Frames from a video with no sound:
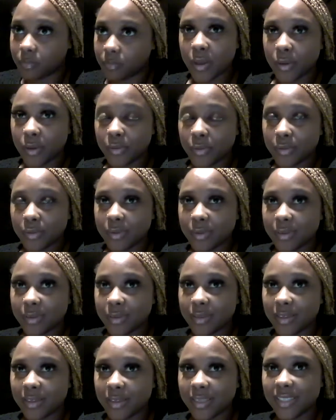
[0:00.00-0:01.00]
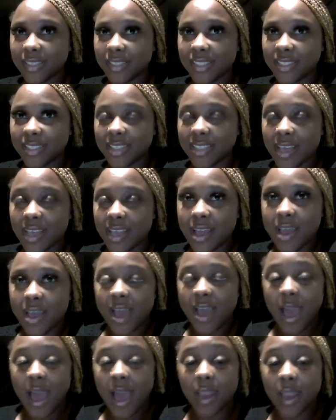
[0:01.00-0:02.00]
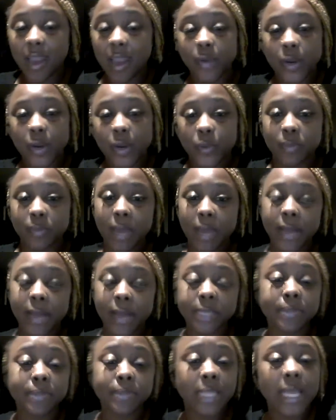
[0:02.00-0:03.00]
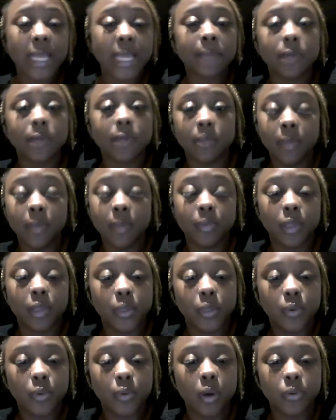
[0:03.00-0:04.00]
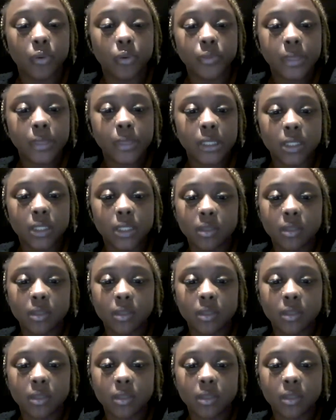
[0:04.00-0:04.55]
know. It's just I like working with buyers because I like putting people in new homes.